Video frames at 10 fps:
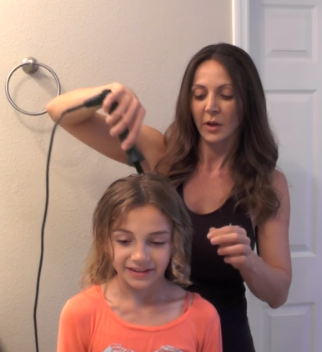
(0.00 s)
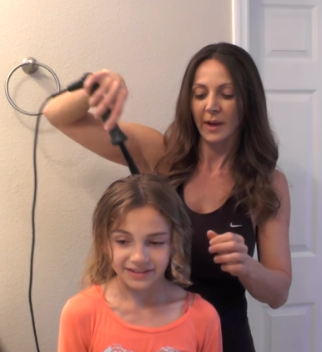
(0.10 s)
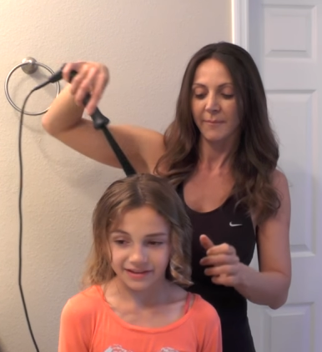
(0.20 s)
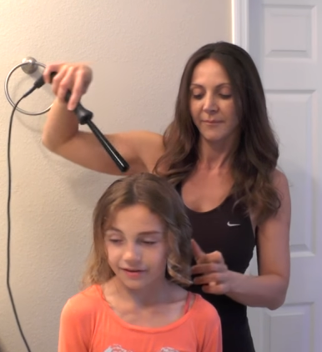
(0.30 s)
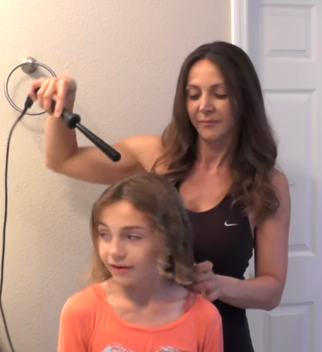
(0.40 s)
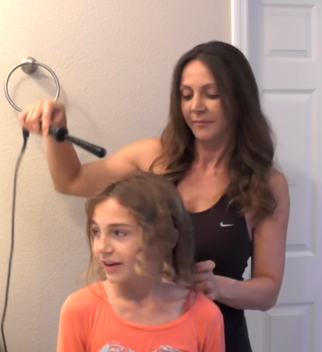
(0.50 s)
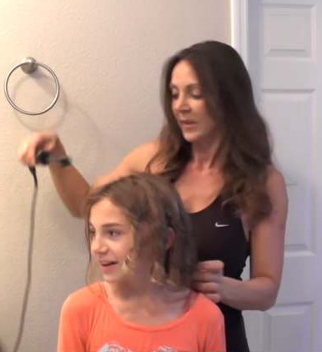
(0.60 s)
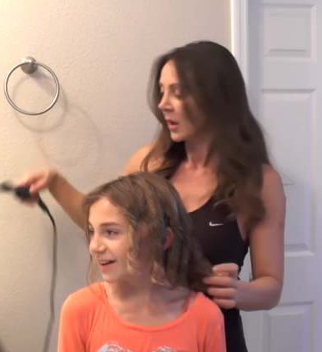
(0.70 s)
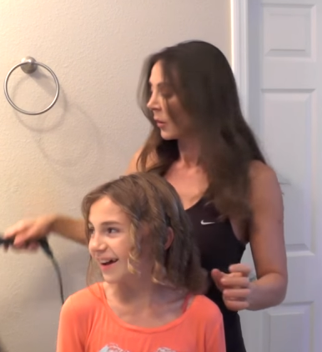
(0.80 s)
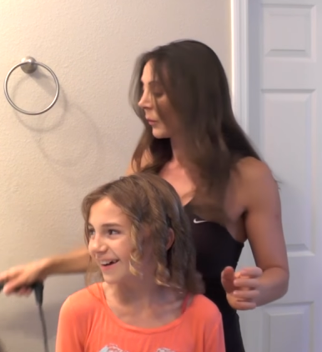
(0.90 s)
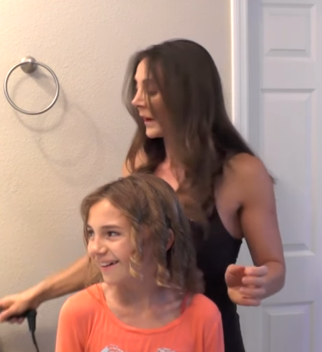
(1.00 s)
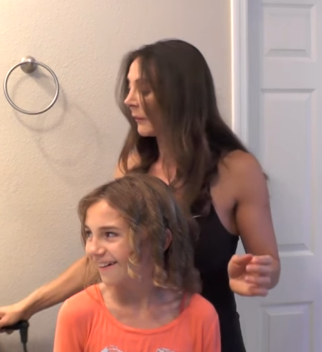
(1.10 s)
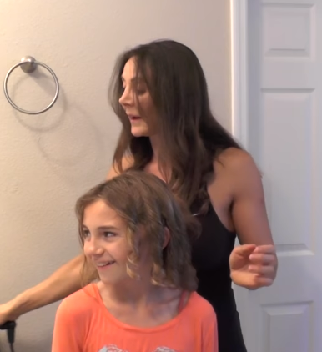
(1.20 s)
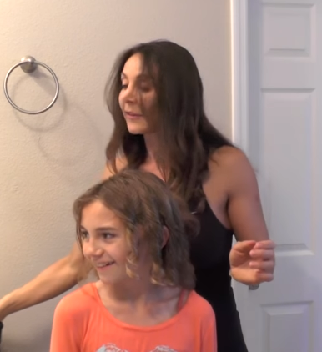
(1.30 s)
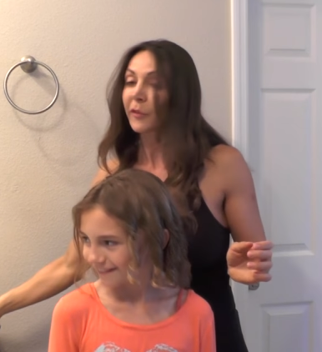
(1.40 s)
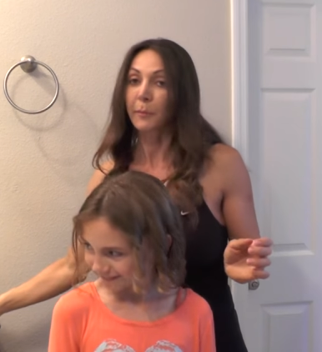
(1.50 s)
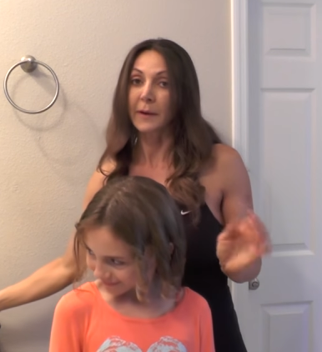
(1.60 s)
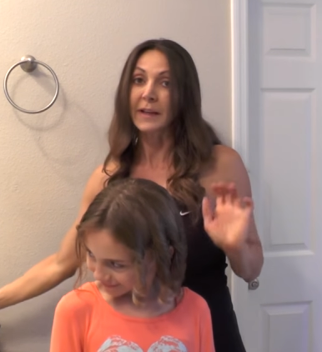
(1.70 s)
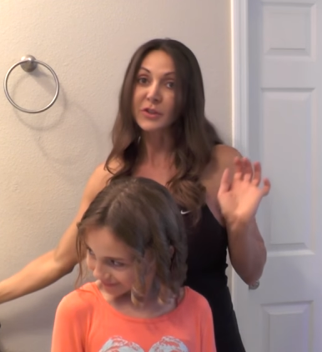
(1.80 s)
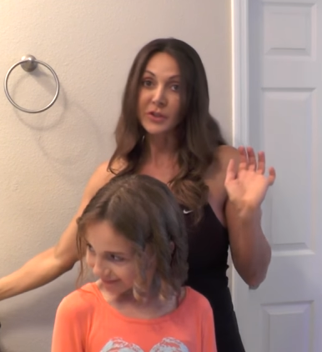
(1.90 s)
Speaker 1: Okay. So we went
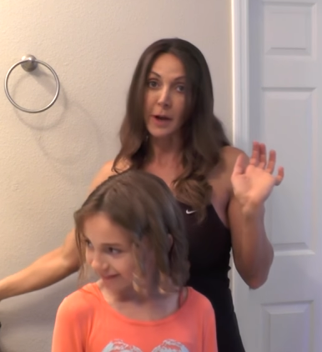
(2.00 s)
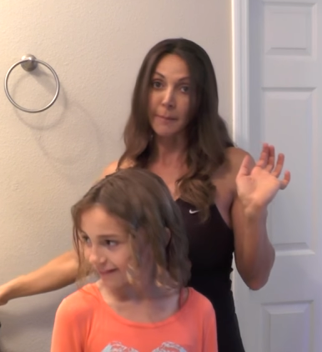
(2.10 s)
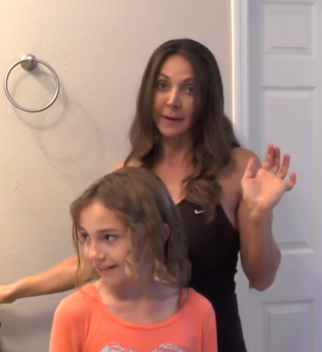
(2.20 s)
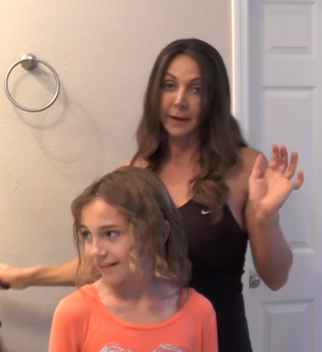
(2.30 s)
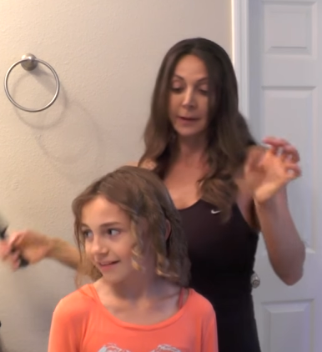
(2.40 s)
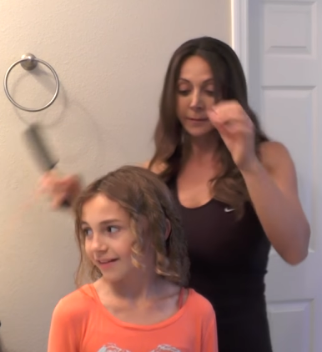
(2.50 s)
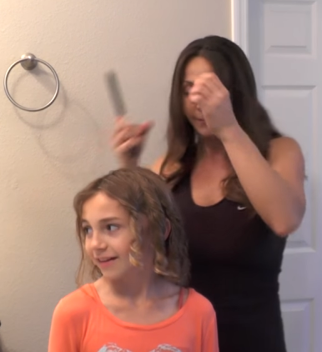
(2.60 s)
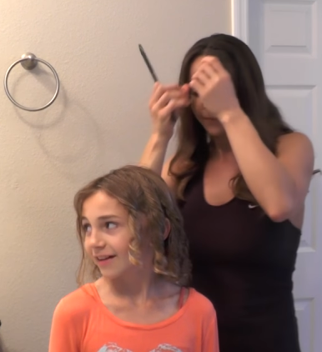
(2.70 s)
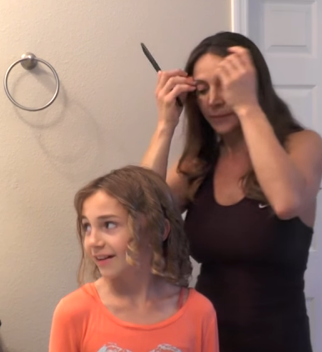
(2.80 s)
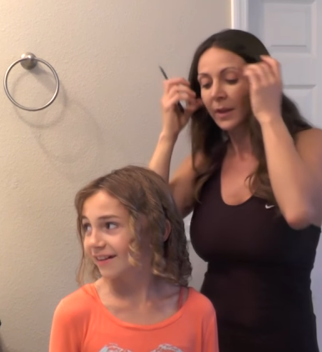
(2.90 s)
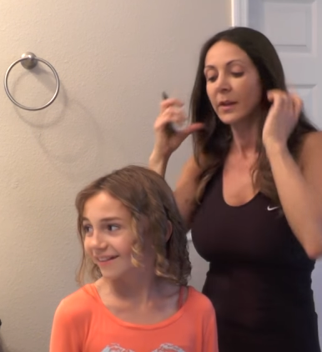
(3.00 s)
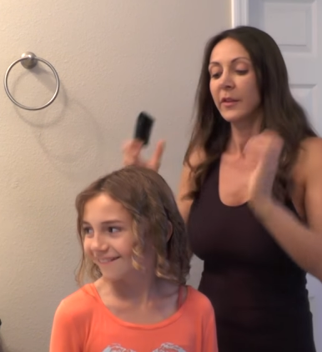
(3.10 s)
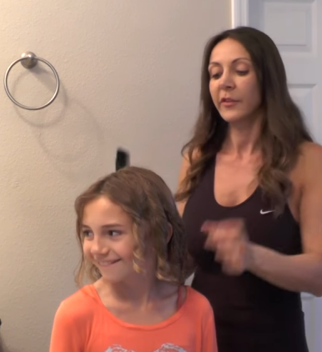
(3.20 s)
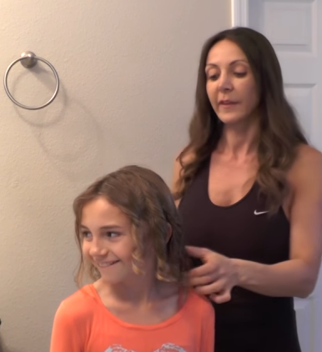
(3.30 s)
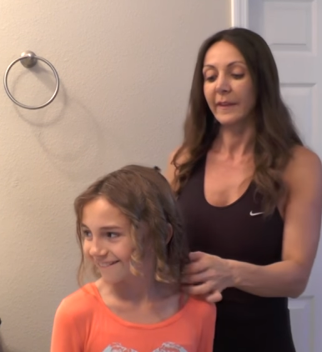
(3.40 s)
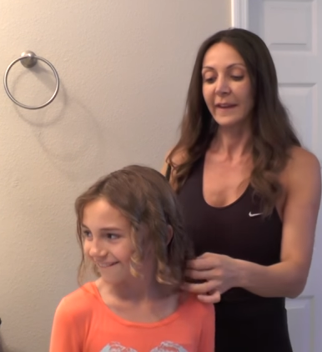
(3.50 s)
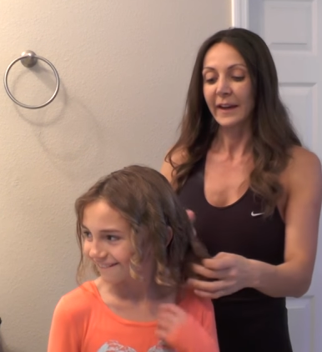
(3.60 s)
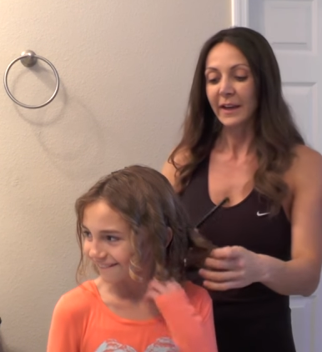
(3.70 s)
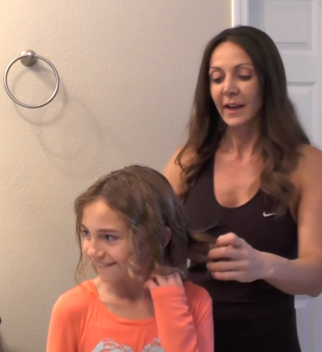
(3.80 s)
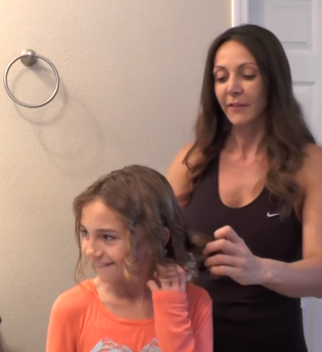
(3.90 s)
spring shopping so that
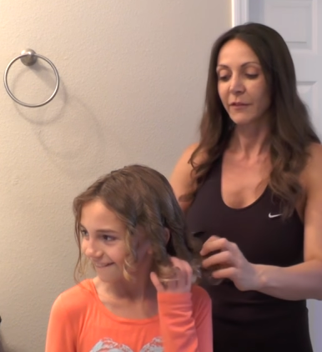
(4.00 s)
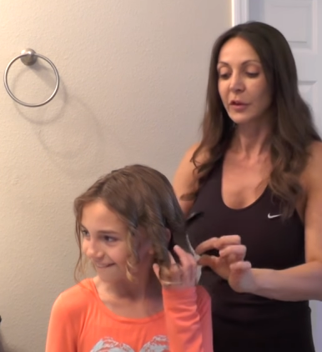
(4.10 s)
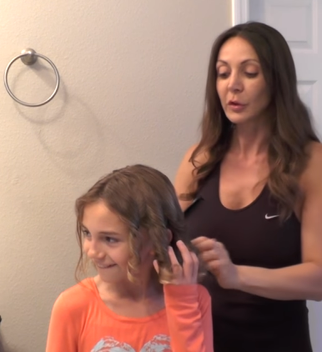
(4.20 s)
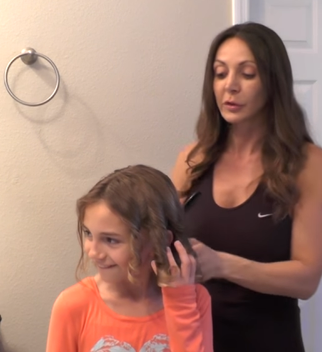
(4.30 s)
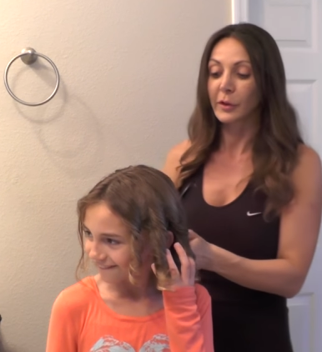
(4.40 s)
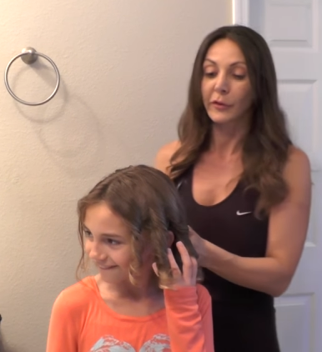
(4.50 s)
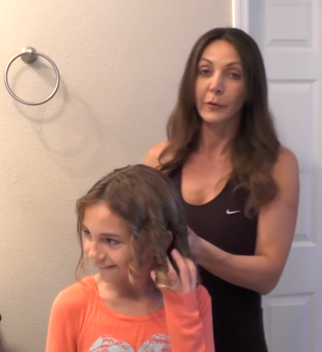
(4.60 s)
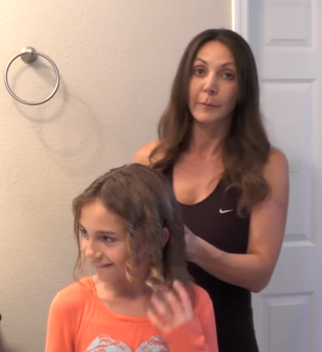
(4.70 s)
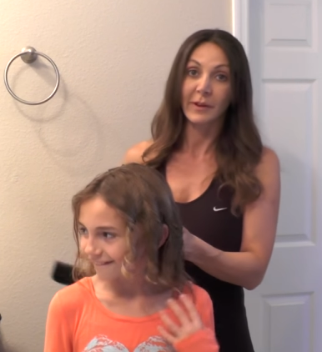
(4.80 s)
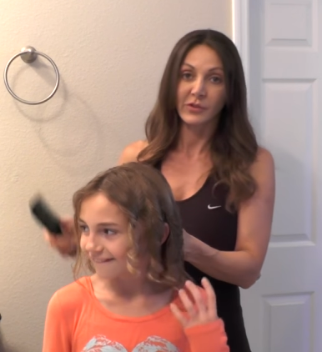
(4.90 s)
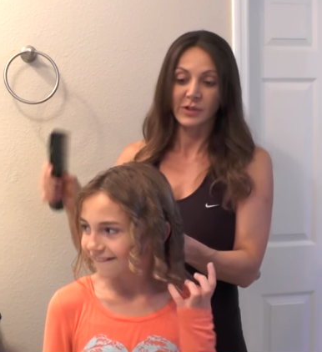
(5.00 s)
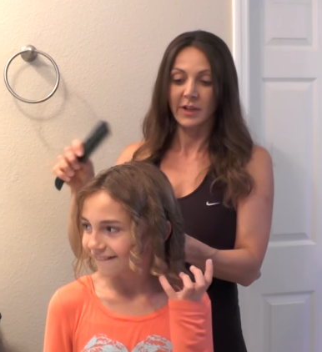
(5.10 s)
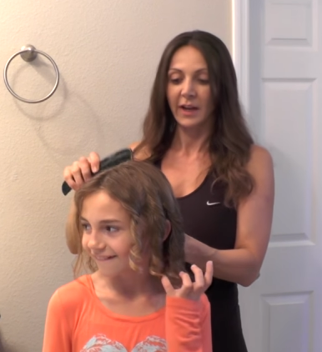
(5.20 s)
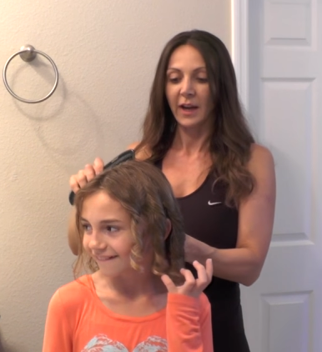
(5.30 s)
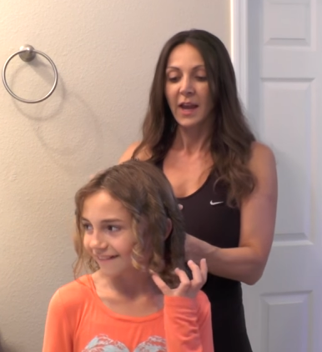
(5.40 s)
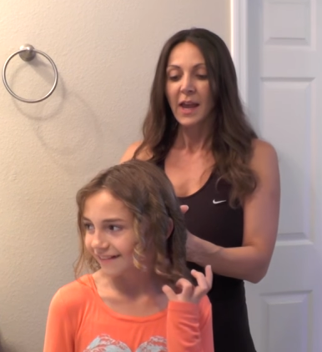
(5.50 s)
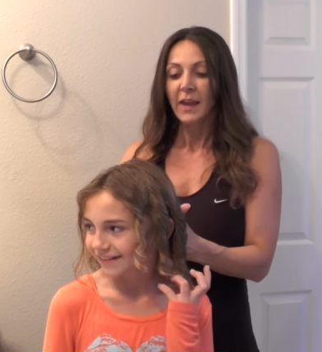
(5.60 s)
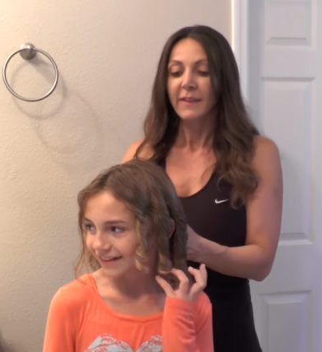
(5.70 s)
they could have new clothes for picture day.